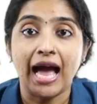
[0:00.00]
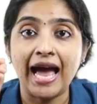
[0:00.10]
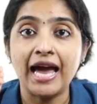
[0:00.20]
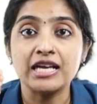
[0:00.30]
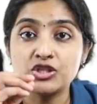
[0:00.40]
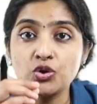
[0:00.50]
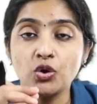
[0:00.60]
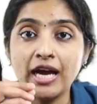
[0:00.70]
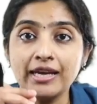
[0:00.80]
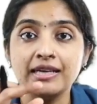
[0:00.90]

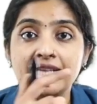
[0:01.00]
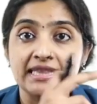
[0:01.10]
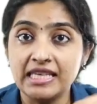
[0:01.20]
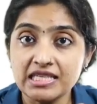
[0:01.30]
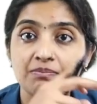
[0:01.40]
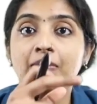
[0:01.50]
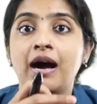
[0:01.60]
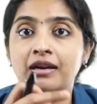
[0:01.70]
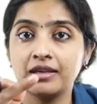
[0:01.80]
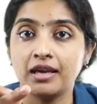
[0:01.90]
So that this
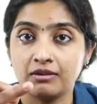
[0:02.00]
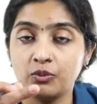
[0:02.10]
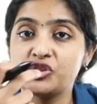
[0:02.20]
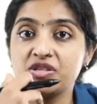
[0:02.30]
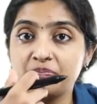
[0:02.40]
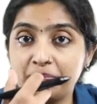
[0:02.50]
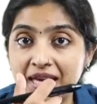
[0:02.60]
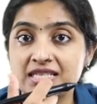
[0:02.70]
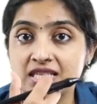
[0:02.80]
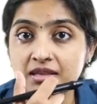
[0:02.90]
marking, which is
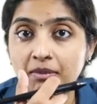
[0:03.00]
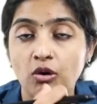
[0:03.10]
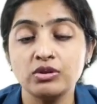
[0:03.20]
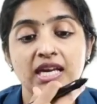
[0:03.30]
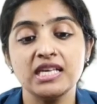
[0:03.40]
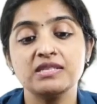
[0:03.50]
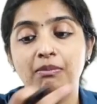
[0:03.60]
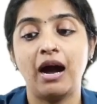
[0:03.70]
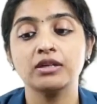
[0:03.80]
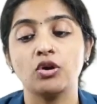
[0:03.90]
placed in the mouth, is
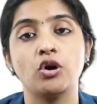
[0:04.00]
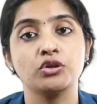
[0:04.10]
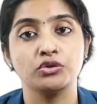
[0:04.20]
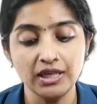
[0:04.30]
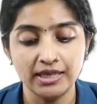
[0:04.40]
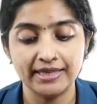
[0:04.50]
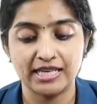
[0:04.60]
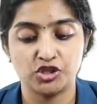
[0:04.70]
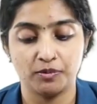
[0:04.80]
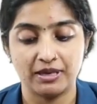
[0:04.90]
marked onto the
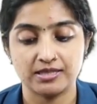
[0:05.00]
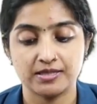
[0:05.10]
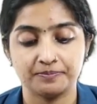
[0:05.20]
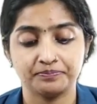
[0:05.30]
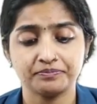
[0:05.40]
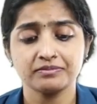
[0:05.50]
denture base.